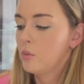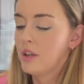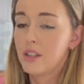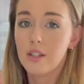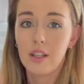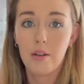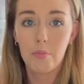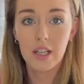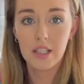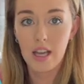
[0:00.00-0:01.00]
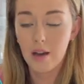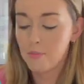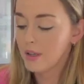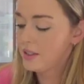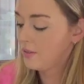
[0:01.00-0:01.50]
with some
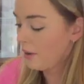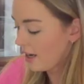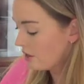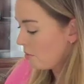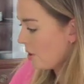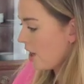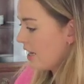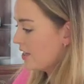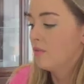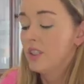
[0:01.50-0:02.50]
damp sphagnum moss